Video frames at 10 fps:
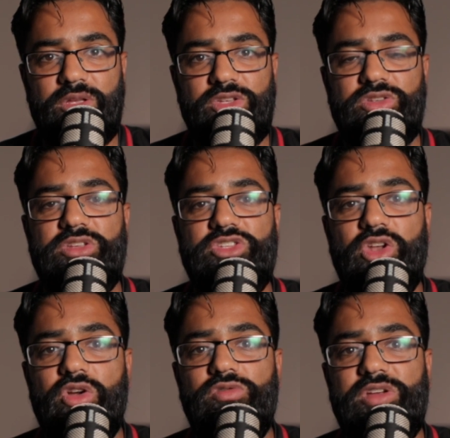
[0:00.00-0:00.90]
So there's
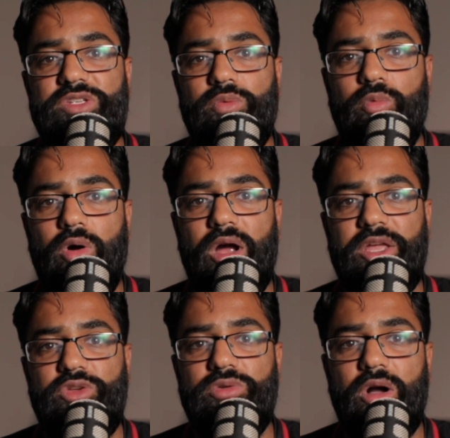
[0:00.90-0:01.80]
no reason why
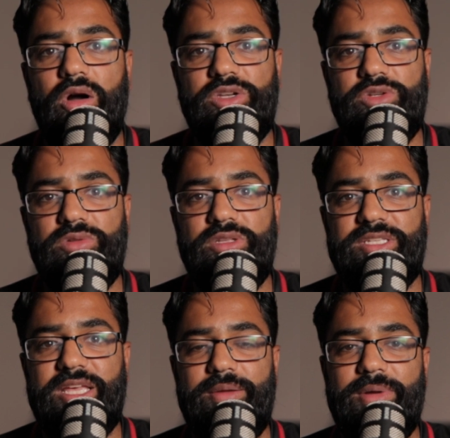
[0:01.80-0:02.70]
you can't do the
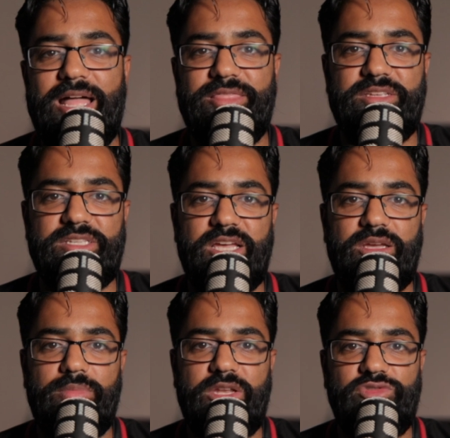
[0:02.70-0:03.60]
same at the
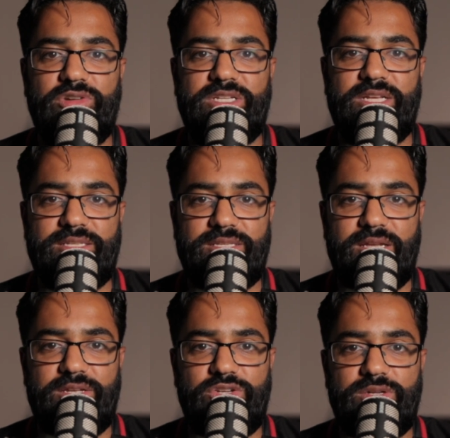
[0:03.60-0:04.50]
psychometric test
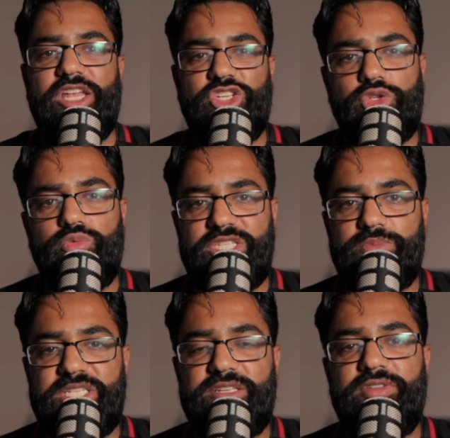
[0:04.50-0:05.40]
stage. And just one
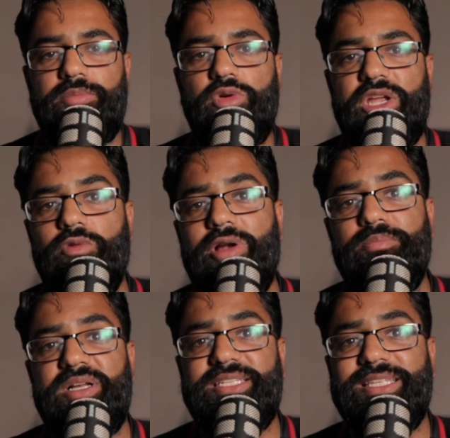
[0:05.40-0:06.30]
specific point around
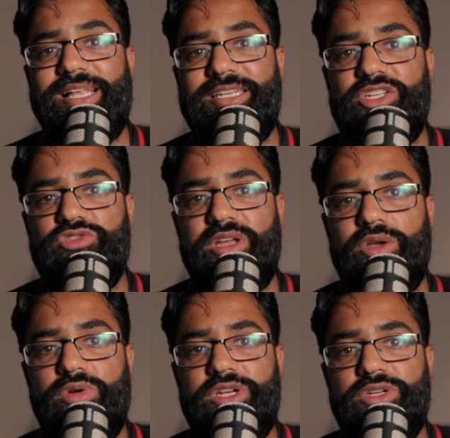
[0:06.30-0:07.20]
personality trait
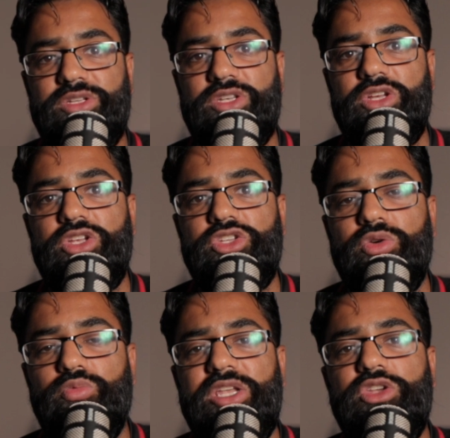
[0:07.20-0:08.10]
questions. So
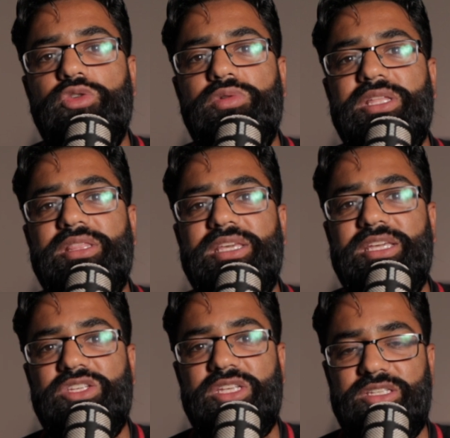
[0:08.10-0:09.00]
when doing
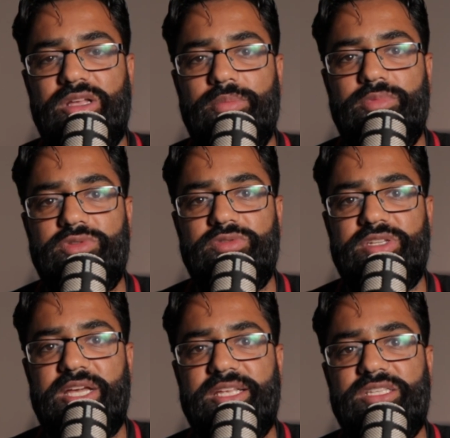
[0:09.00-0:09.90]
these examples of
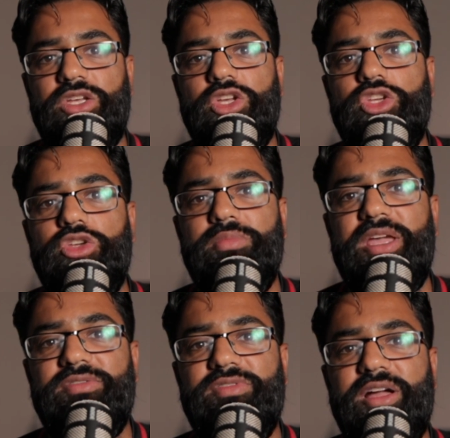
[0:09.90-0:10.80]
tests, you
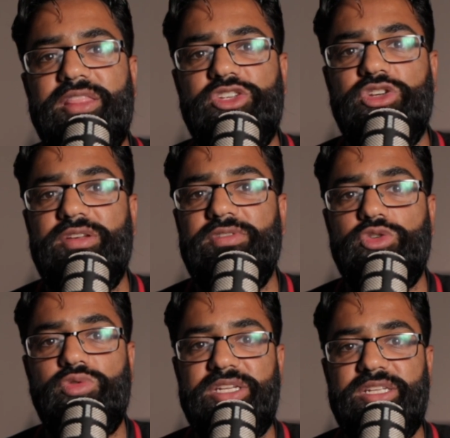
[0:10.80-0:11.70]
may find that you're given
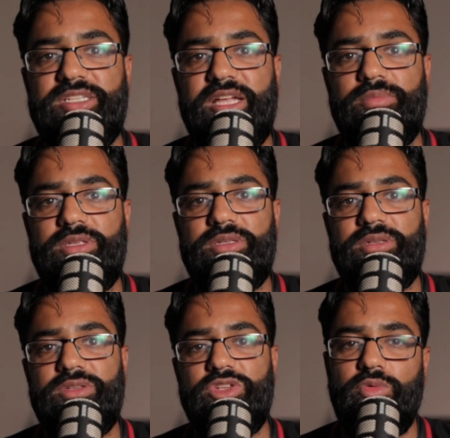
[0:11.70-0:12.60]
20 statements.
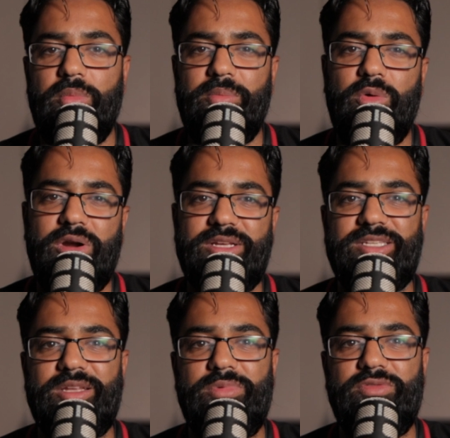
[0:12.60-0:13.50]
So remember what I
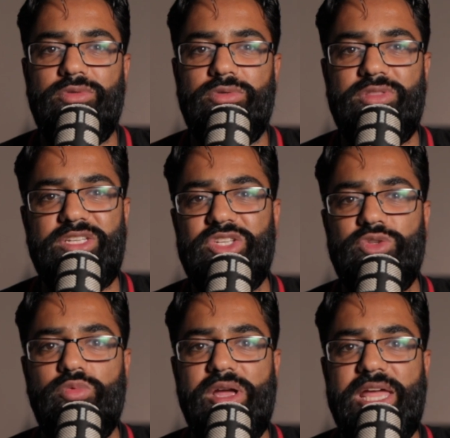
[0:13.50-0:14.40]
said before, this
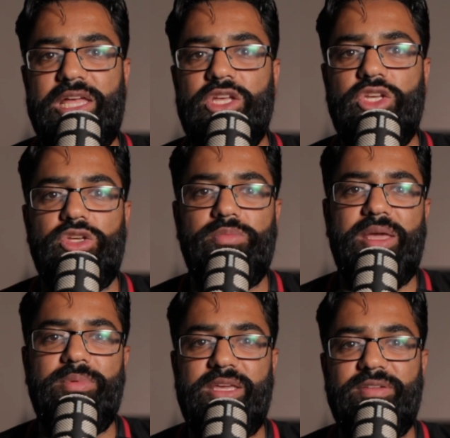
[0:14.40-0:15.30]
is where you may
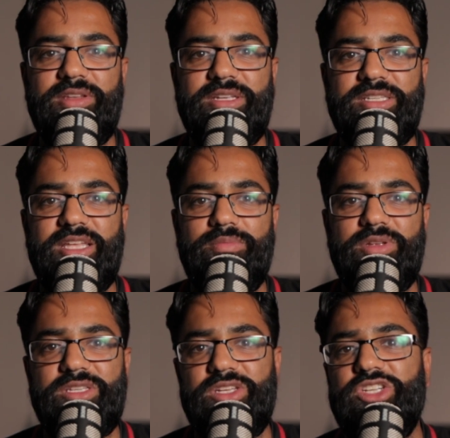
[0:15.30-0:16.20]
be given a
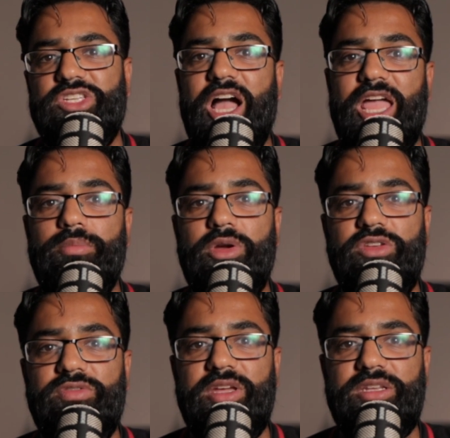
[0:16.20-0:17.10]
statement such as I am
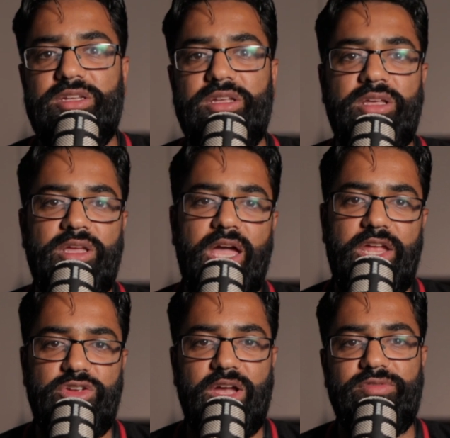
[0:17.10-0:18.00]
motivated,
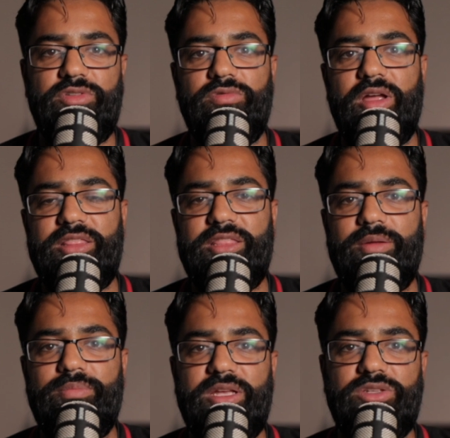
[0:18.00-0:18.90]
and you have to rate
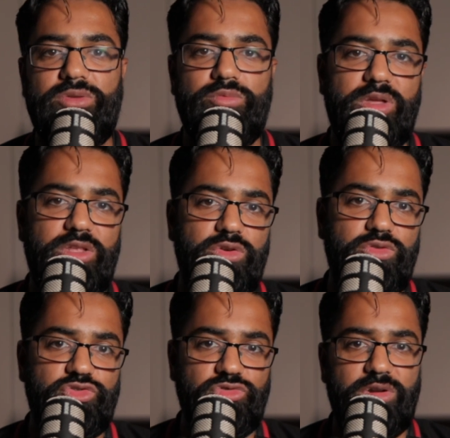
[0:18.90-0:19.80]
that based on whether you
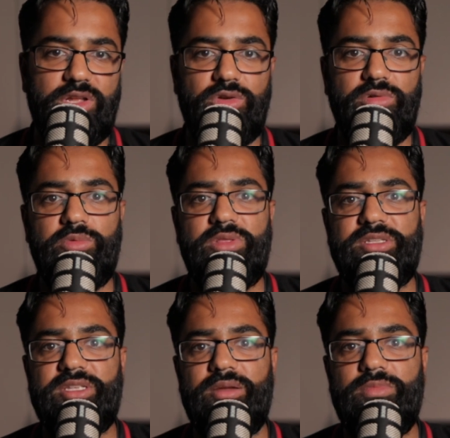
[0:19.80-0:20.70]
strongly agree with the
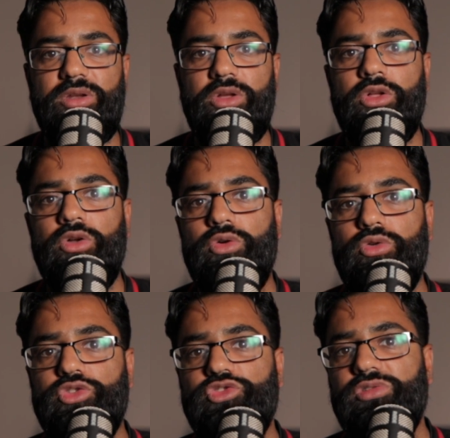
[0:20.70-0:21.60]
statement
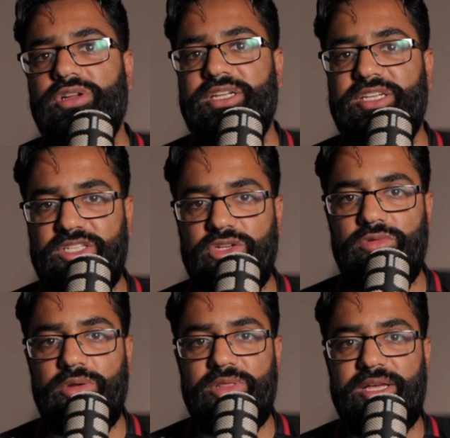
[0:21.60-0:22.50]
or strongly
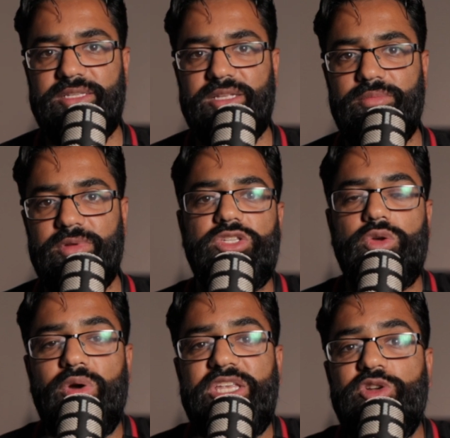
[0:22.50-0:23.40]
disagree with that statement. So
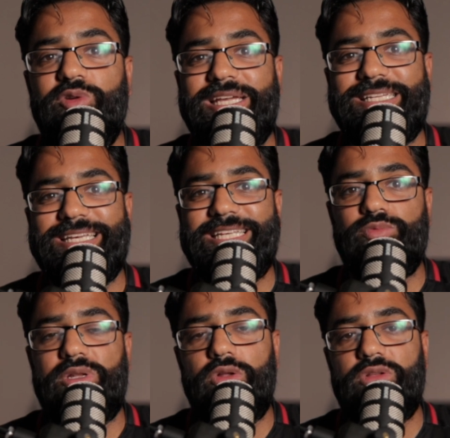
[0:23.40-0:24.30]
when you're doing a test
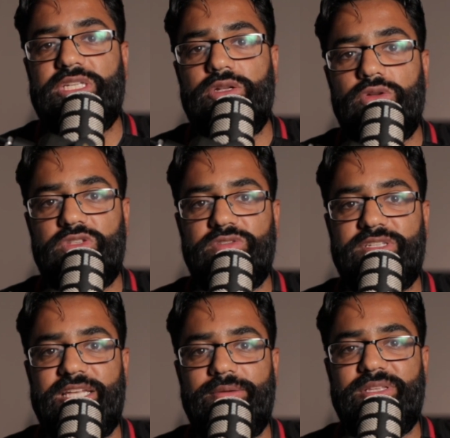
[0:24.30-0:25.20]
with lots and lots of
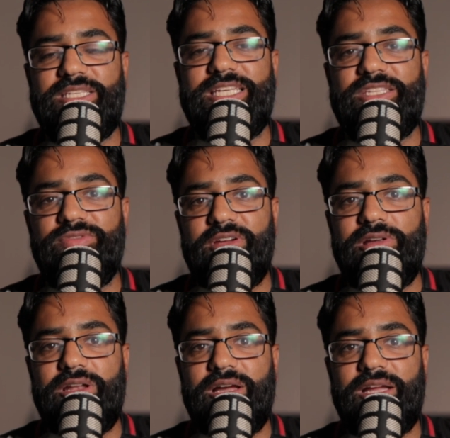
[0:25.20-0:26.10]
statements, it's very
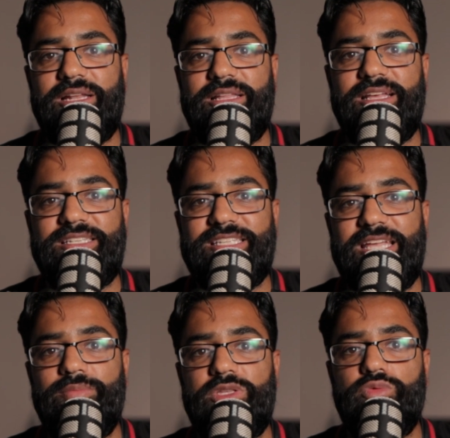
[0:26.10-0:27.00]
likely that
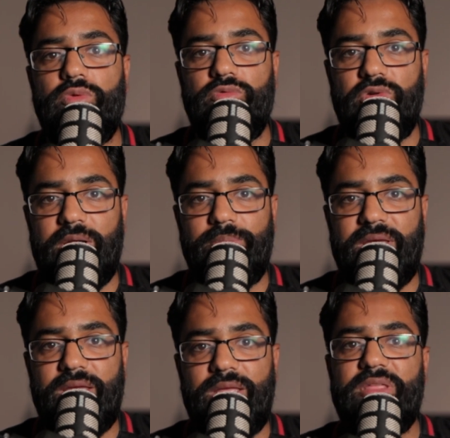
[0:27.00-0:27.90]
statements will
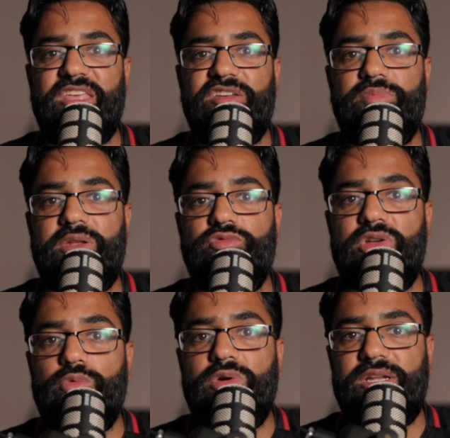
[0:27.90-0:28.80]
reappear, but they've been
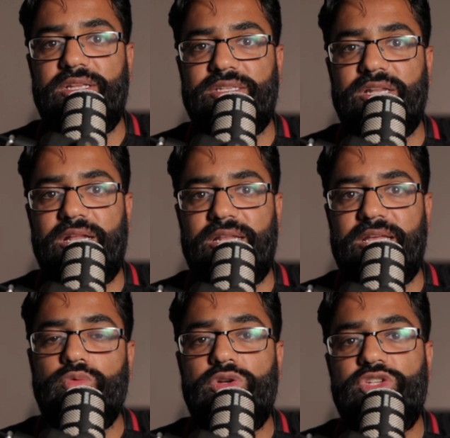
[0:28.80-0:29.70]
reworded slightly.
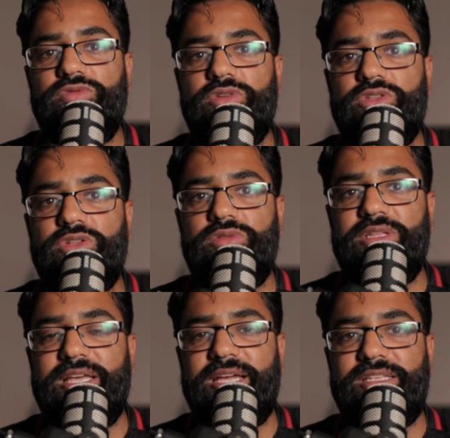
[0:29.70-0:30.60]
But what you've got to do in
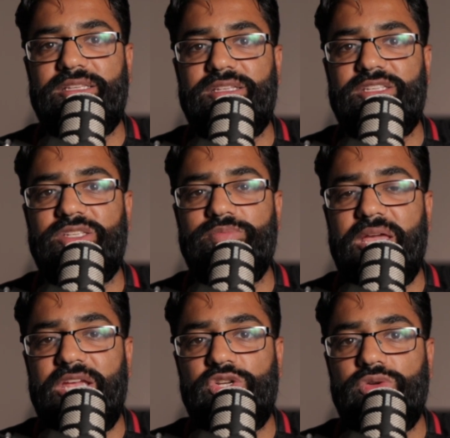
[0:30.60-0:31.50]
that instance is
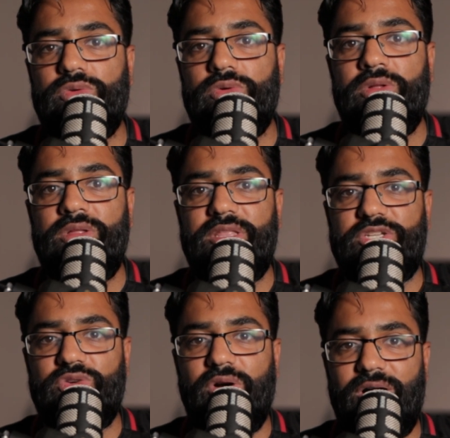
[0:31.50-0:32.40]
make sure
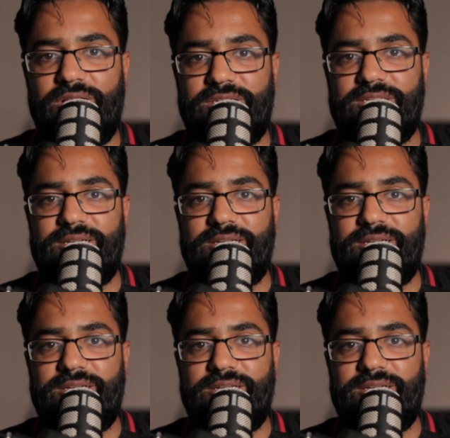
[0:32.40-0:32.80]
that your answers